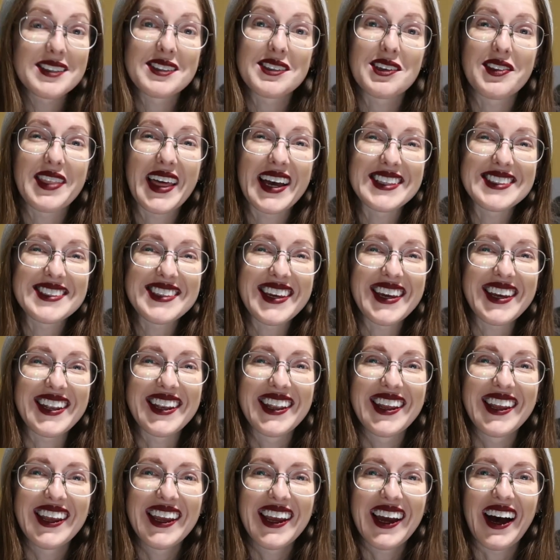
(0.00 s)
So that's
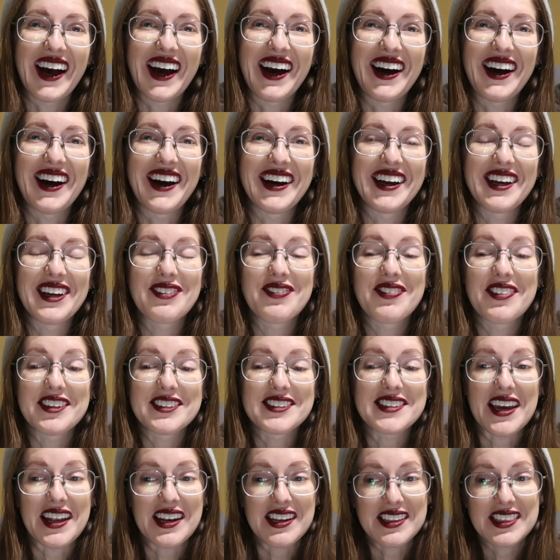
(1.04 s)
it. If
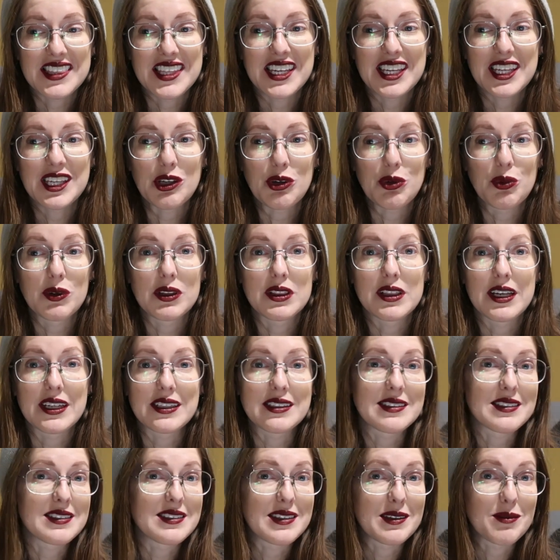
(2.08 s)
there's anything you would
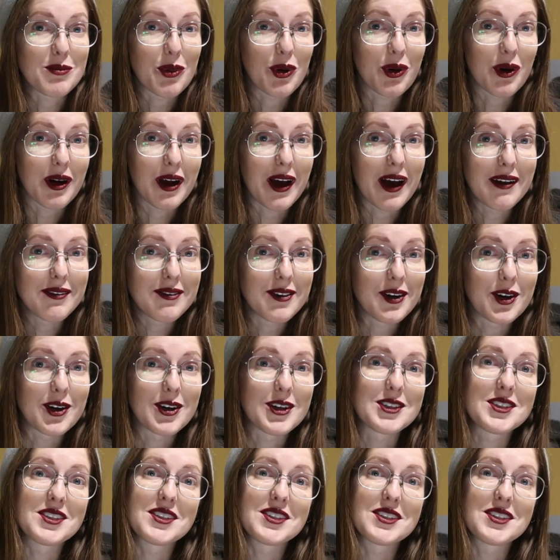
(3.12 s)
like to see more of or